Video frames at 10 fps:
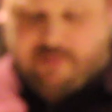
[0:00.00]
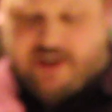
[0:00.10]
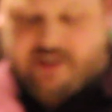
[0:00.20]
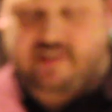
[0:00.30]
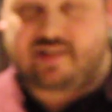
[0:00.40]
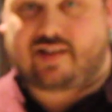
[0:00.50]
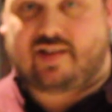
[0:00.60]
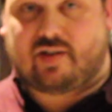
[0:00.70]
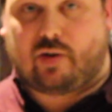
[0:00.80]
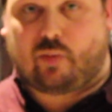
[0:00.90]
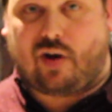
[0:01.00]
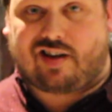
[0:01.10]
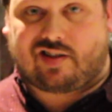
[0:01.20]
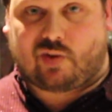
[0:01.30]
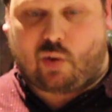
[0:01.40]
by Kentucky's own
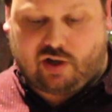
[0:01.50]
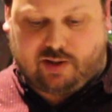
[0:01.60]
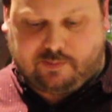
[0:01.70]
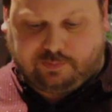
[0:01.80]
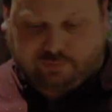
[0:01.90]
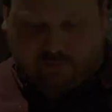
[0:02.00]
rock sorghum.